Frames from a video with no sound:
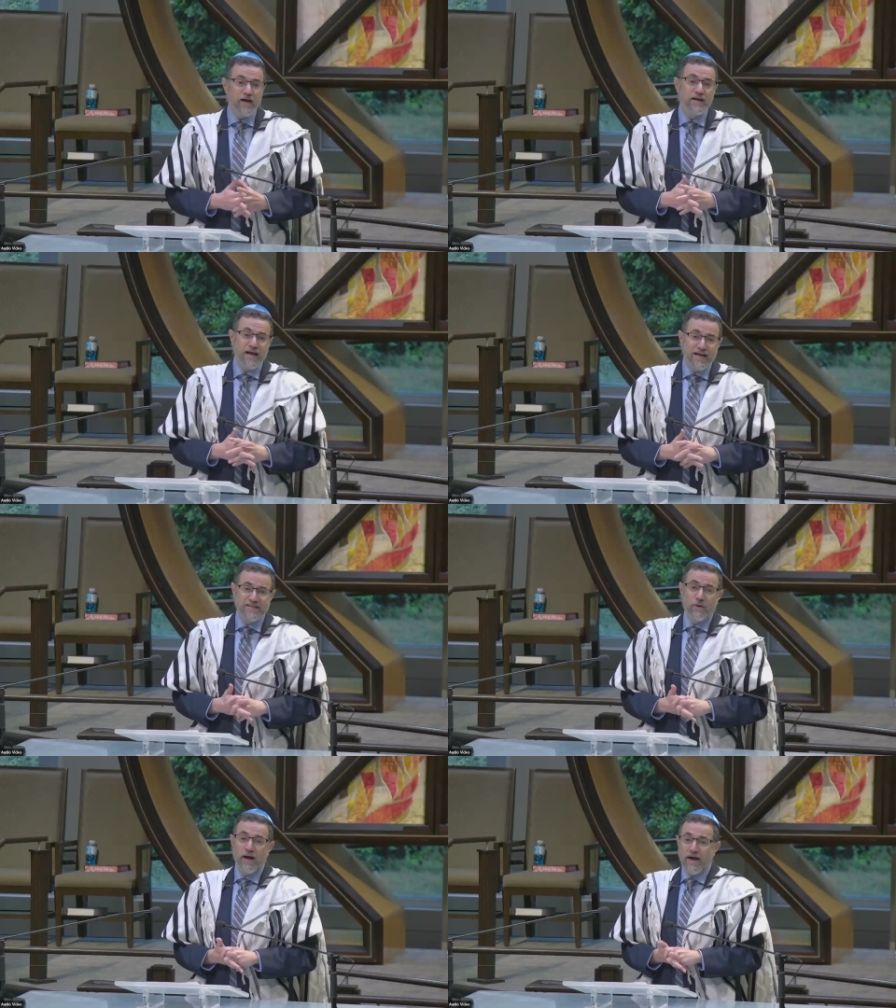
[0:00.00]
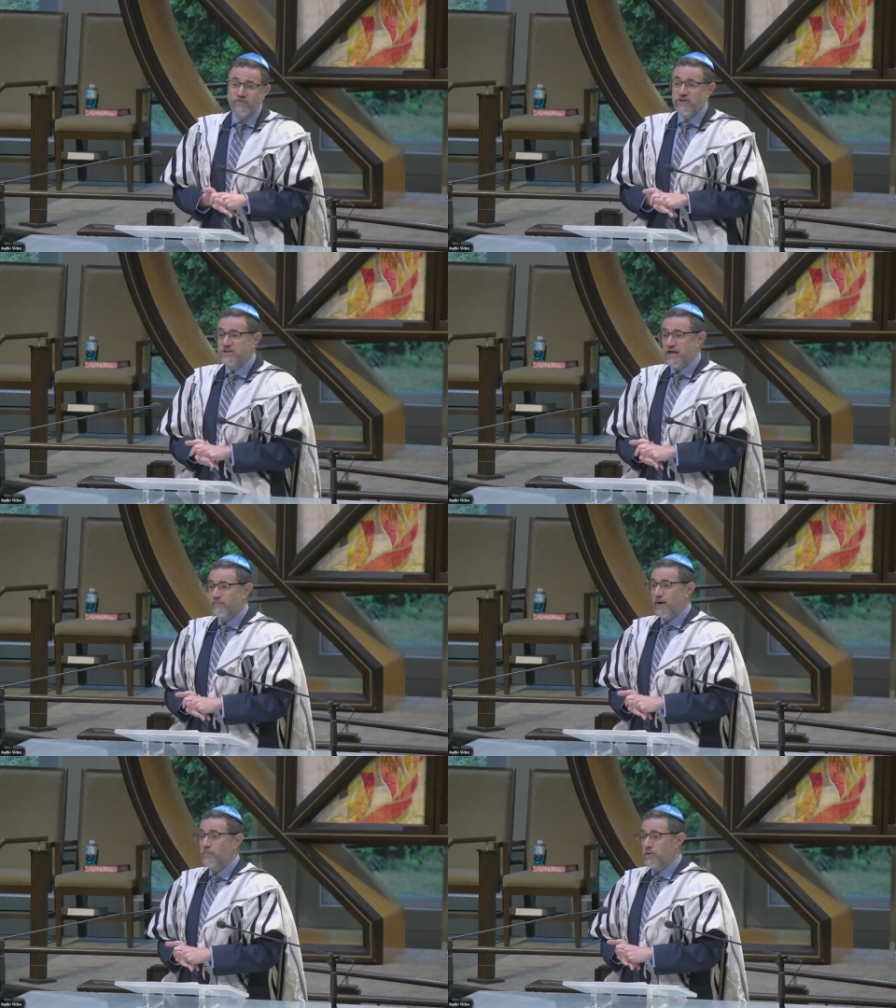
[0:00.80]
I guess I'll have to stay
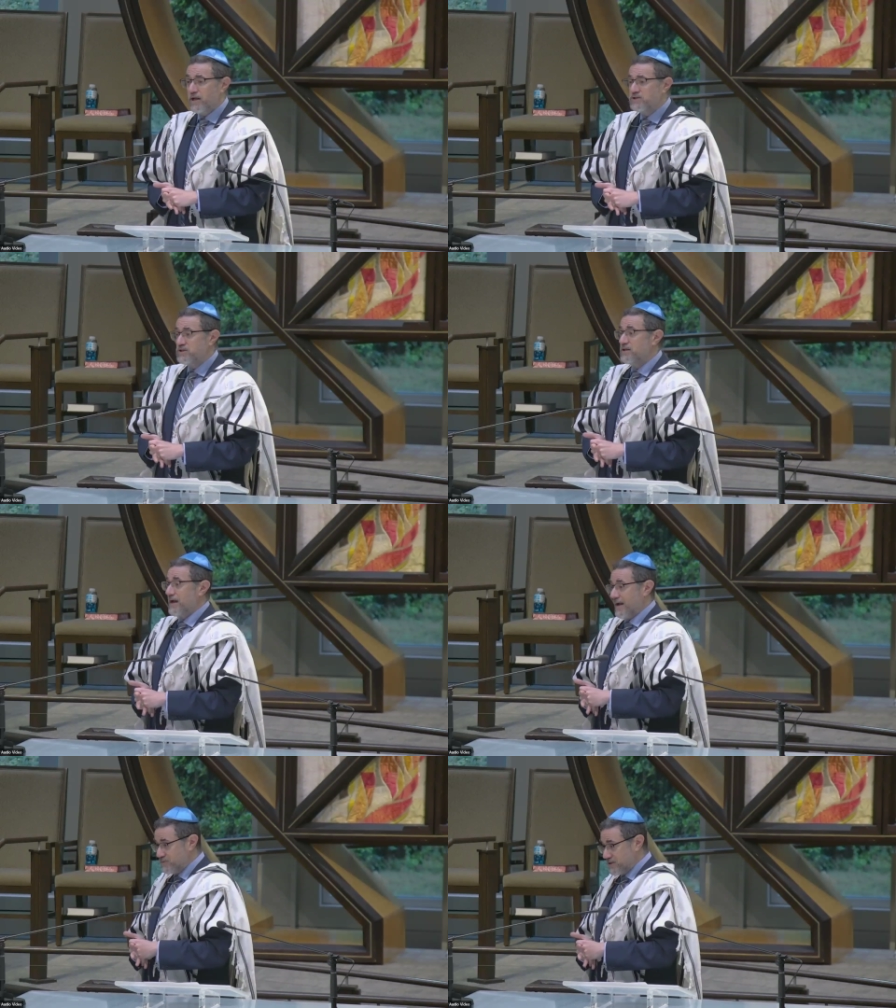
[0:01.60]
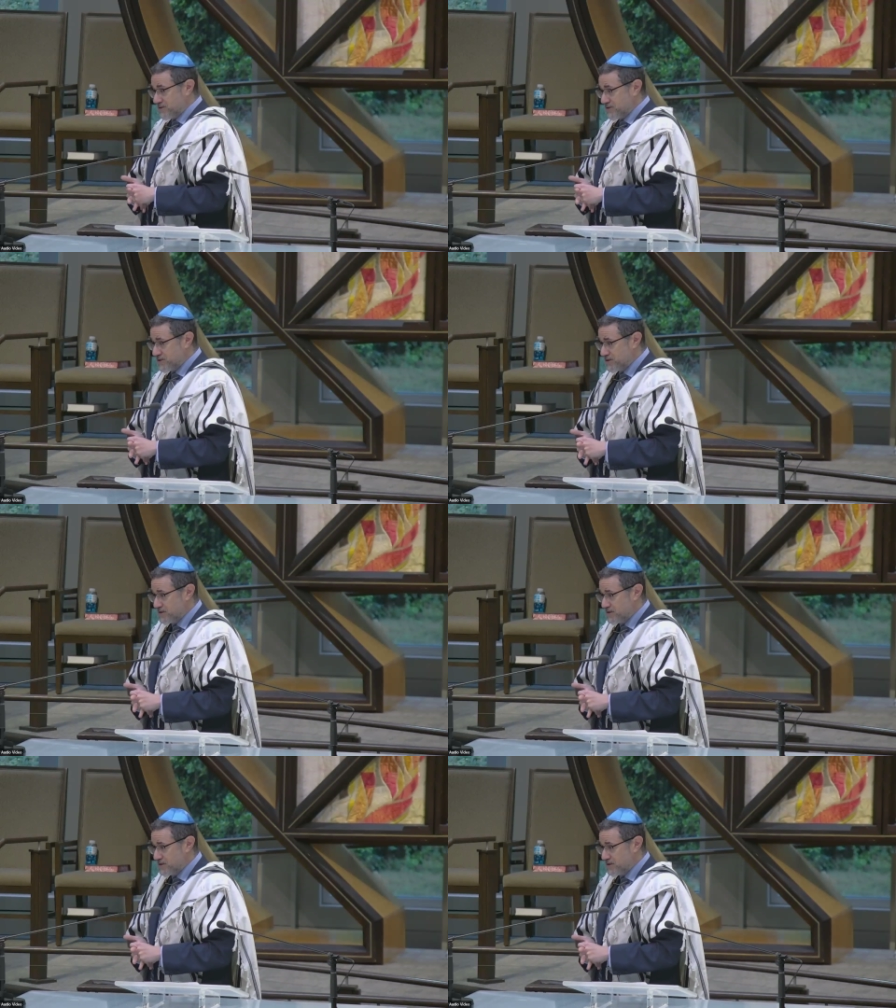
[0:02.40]
at my place in the Hamptons.